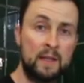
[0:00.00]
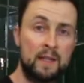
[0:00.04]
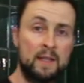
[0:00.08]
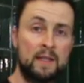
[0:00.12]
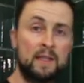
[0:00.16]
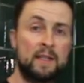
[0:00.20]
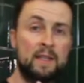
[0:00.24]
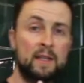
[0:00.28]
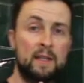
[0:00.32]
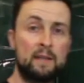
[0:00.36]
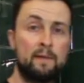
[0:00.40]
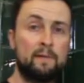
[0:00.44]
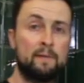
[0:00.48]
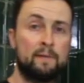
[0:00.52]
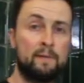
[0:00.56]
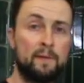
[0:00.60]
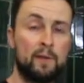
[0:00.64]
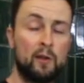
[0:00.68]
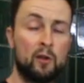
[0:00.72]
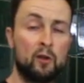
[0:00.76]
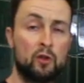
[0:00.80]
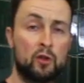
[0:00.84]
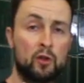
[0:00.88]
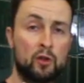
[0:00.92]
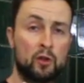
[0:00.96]
is sitting
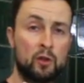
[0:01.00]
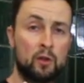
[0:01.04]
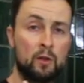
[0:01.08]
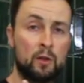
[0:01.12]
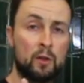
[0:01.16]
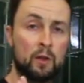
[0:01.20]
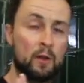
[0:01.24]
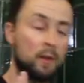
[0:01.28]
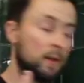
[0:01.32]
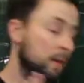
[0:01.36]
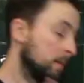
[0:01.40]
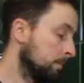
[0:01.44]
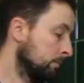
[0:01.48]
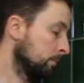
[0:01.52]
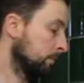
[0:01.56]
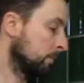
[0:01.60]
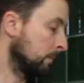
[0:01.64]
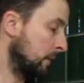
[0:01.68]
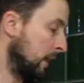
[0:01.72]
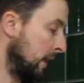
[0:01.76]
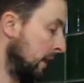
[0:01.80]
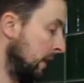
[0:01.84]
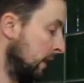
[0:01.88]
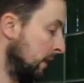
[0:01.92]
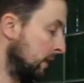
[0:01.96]
flush.
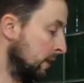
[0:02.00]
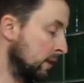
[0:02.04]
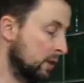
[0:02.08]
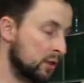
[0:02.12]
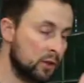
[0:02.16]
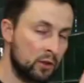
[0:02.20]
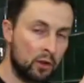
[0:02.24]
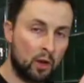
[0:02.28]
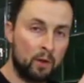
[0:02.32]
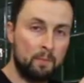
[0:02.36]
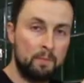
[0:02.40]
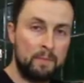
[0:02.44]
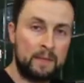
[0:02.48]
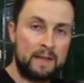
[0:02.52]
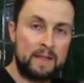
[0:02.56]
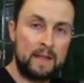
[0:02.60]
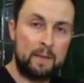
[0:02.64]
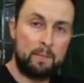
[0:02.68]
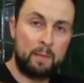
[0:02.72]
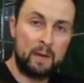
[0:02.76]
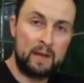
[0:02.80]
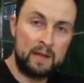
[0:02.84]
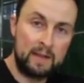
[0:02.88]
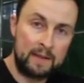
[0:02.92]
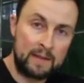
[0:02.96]
It's not
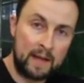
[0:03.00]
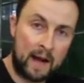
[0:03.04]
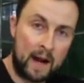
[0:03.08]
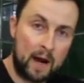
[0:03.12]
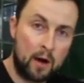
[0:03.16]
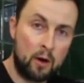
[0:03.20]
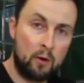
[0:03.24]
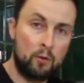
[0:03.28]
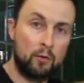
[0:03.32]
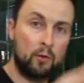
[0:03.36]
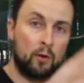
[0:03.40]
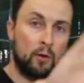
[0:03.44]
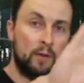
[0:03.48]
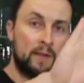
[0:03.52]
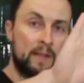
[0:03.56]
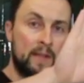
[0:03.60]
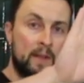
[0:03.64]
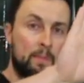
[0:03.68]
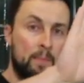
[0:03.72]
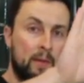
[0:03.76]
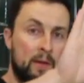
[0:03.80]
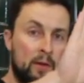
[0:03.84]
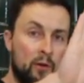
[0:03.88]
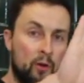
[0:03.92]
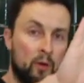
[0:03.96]
dipping down or
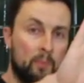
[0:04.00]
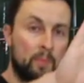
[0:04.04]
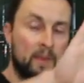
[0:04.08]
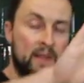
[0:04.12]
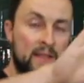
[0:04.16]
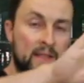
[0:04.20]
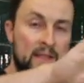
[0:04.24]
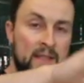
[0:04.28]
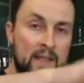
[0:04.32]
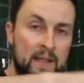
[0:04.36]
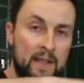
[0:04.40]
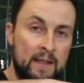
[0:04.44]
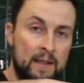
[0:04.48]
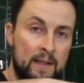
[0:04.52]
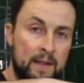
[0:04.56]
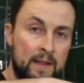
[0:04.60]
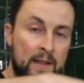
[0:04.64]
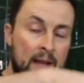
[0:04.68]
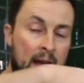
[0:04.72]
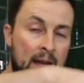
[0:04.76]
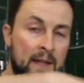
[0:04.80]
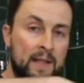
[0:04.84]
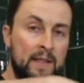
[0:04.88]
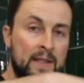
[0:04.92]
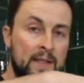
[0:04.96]
dipping up, it's sitting
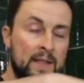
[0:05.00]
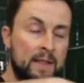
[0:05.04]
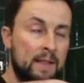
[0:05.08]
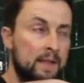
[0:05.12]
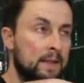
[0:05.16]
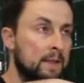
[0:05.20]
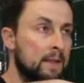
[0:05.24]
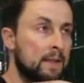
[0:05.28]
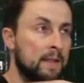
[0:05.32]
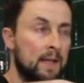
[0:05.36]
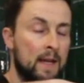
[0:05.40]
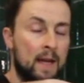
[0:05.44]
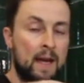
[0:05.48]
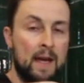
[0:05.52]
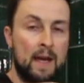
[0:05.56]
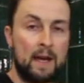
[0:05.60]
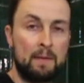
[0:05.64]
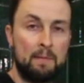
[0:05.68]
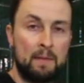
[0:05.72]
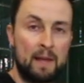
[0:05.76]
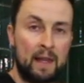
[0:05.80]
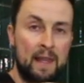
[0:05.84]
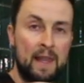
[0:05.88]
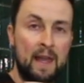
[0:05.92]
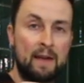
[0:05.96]
nice and
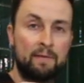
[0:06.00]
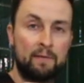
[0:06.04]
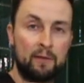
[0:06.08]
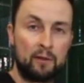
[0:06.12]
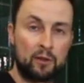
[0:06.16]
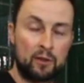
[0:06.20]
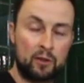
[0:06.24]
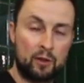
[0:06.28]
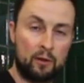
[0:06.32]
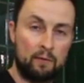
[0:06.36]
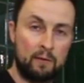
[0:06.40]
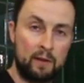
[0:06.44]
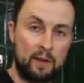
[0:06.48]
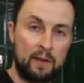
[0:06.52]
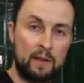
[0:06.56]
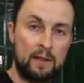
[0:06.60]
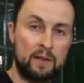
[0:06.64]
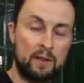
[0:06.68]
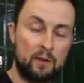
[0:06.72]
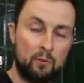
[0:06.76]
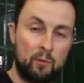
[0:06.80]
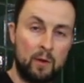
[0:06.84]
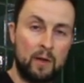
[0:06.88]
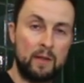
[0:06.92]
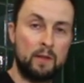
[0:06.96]
level, sorry,
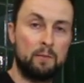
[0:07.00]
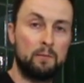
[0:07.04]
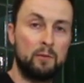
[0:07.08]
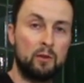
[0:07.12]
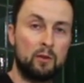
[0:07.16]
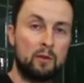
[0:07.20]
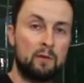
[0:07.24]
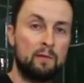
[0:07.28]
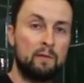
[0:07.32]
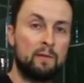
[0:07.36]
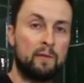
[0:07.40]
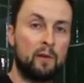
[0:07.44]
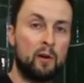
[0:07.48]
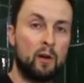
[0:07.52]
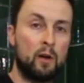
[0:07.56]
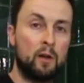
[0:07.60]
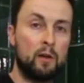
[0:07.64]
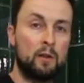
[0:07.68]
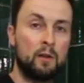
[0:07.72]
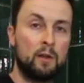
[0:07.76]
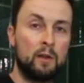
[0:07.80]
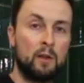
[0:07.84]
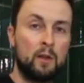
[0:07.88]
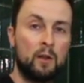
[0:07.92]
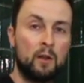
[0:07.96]
is the word I'm looking
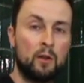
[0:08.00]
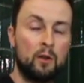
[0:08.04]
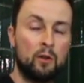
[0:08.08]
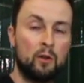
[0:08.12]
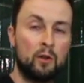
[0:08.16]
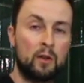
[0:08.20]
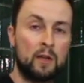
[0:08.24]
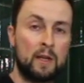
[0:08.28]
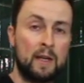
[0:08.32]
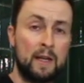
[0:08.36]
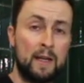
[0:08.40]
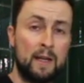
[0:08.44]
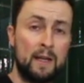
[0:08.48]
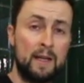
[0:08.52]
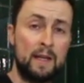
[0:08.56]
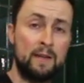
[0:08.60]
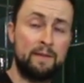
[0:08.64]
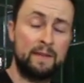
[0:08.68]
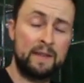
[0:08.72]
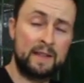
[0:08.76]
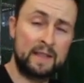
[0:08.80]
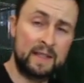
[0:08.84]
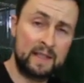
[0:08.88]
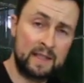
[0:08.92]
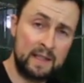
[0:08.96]
for. Okay,
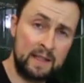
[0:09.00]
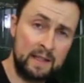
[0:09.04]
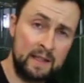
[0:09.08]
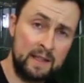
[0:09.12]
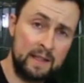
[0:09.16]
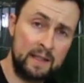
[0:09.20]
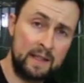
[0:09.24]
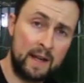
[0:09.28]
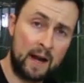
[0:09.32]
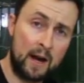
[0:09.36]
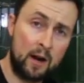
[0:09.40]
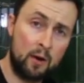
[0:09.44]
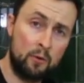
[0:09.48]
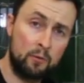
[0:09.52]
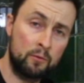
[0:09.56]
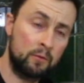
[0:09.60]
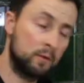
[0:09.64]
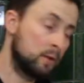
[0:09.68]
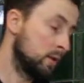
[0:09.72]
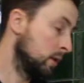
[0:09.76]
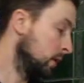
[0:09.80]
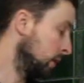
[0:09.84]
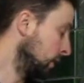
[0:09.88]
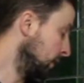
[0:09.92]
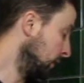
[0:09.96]
if it's sitting
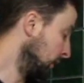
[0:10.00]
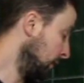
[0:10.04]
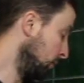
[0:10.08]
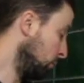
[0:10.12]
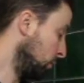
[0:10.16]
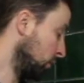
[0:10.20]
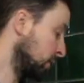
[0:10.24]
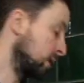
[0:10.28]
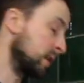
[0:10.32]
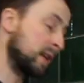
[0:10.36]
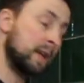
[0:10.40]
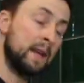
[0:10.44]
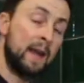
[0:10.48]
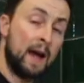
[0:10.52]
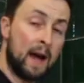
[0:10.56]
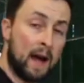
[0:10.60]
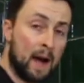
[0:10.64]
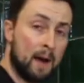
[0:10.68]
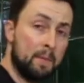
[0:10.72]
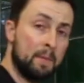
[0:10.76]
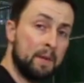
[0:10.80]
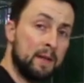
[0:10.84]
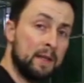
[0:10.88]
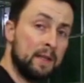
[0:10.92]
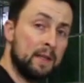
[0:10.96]
down, then what's going to
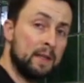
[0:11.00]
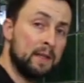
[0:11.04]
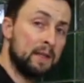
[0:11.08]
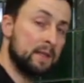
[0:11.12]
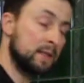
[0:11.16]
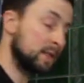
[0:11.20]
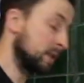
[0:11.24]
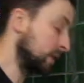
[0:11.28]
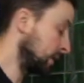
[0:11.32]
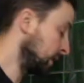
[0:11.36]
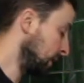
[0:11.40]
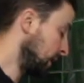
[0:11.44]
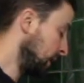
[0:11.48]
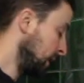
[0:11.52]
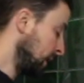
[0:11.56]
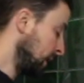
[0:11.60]
happen is